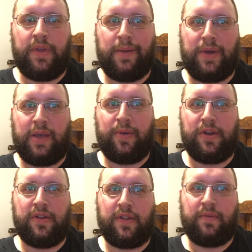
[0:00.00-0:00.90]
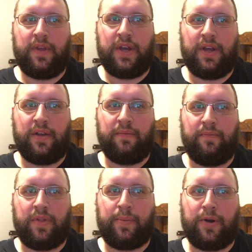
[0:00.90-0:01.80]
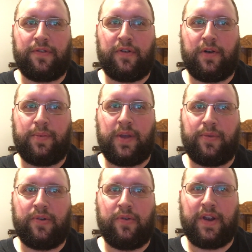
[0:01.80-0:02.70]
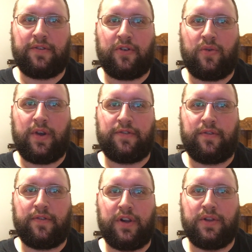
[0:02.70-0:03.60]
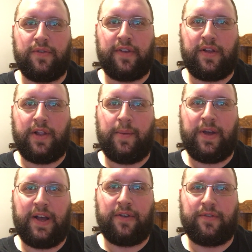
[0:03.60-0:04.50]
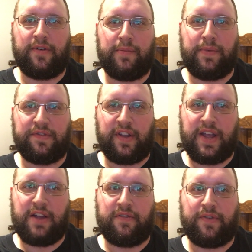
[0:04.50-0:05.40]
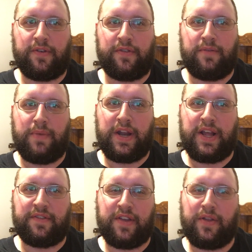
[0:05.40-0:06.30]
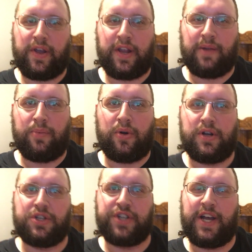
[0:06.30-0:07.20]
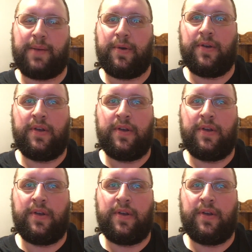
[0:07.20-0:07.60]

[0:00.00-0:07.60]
In my opinion, the person or people who answer questions in a losing clubhouse or amidst a controversy might not sound like an important job.